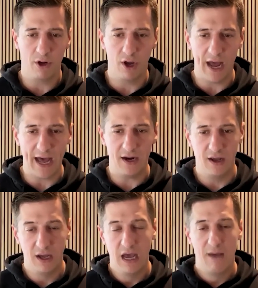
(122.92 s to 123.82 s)
good at.
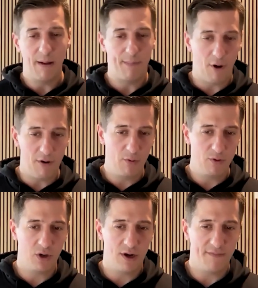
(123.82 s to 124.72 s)
My partner
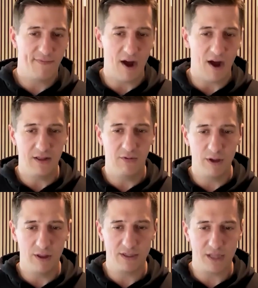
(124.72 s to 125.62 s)
was good at finding the
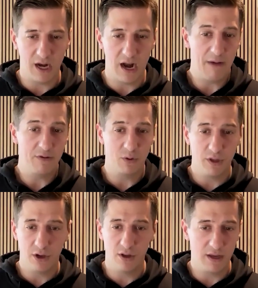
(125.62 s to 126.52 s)
real estate, and I was
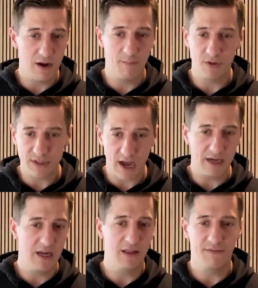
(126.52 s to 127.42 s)
really good at the number
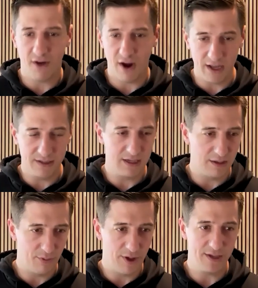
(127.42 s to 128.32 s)
side, getting the financing
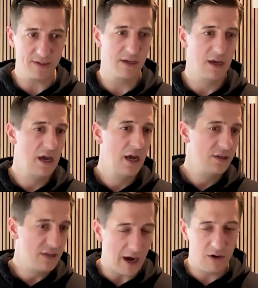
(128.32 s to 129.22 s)
in place,
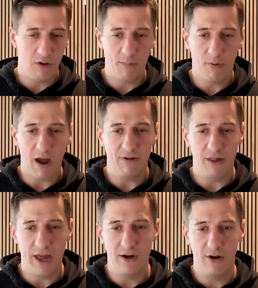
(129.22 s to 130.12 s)
talking to our private
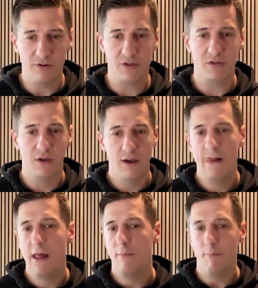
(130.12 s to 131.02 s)
lenders,
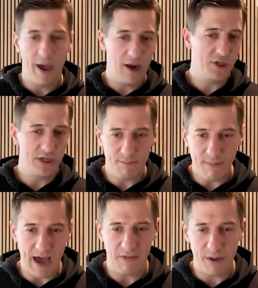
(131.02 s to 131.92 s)
managing the
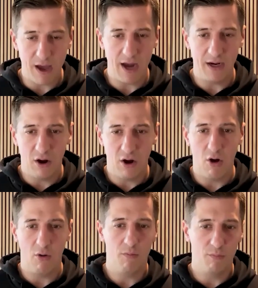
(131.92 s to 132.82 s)
math behind it
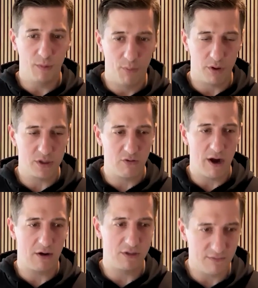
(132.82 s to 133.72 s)
all, the books and
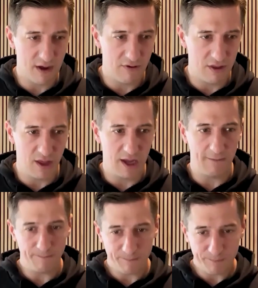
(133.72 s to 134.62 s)
records of everything